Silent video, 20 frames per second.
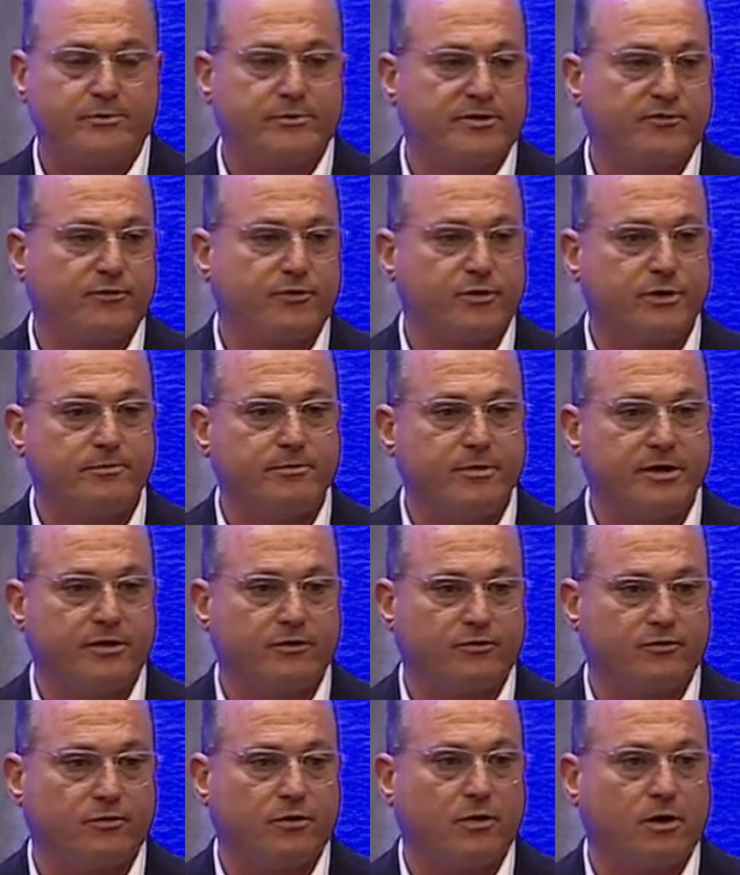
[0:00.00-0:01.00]
be freedmen
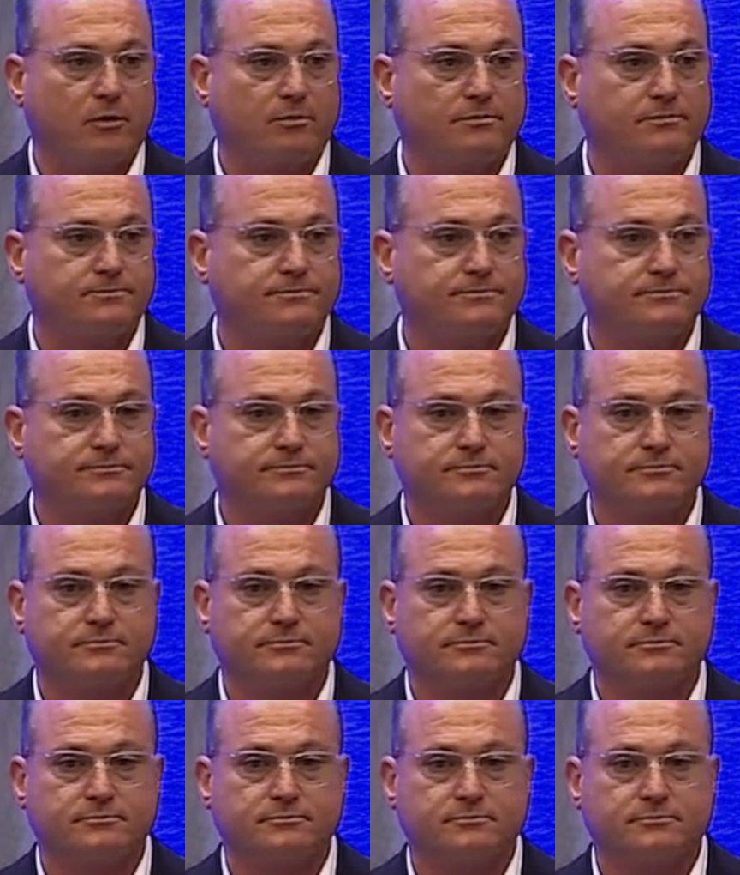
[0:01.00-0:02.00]
of Rome?
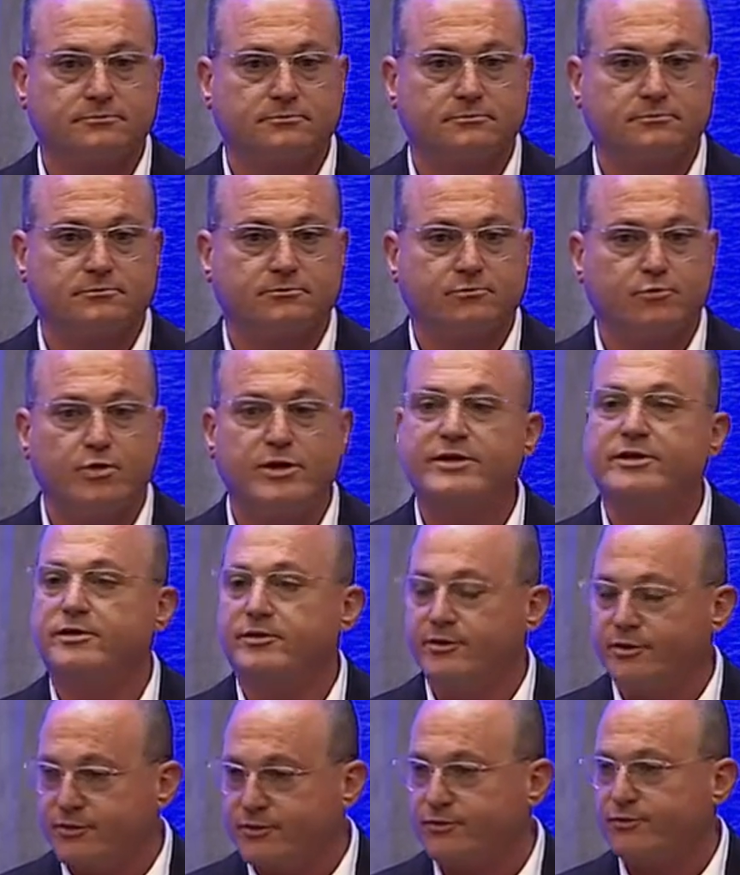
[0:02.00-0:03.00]
We did
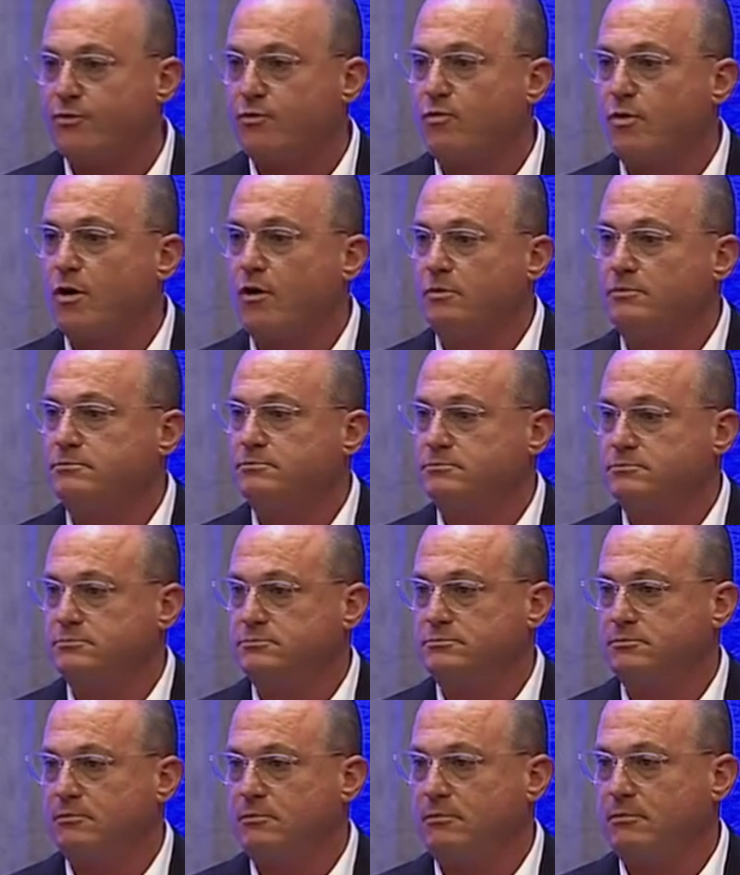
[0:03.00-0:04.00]
this for Rome.
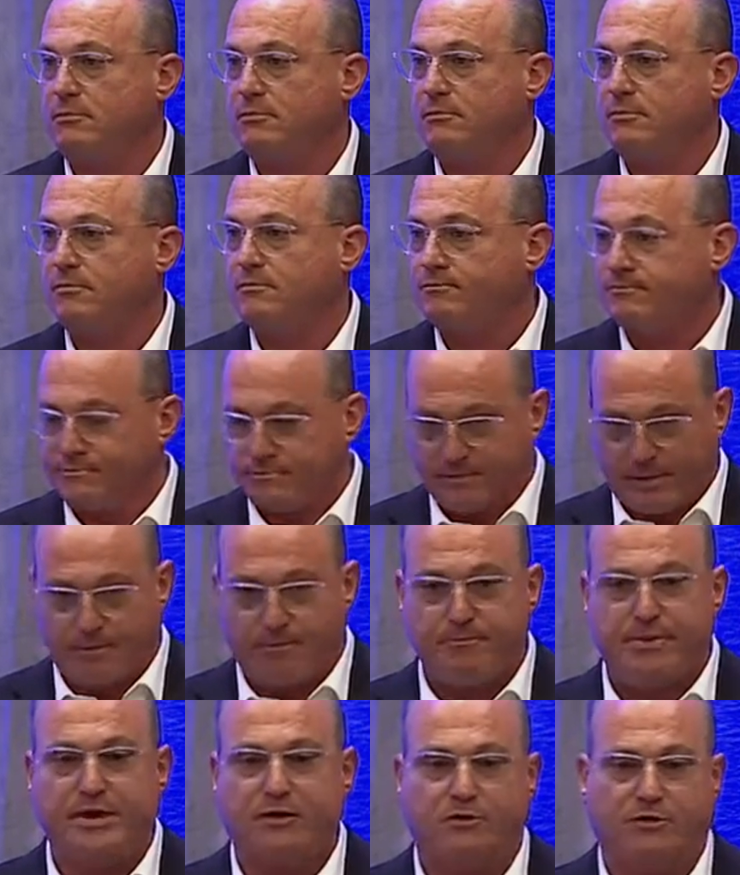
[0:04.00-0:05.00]
I'm
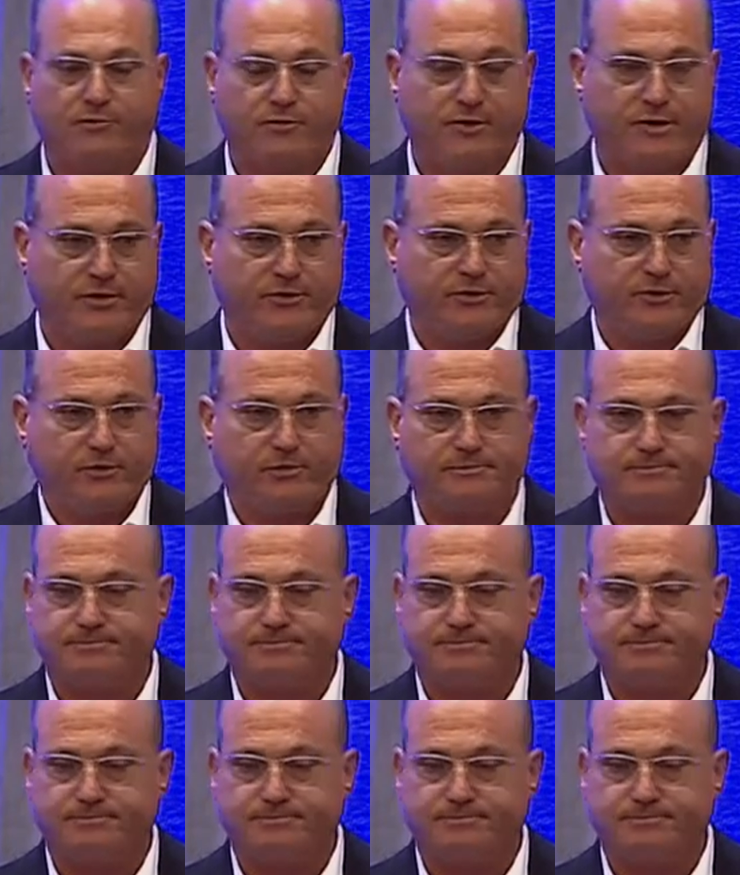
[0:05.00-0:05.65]
paraphrasing.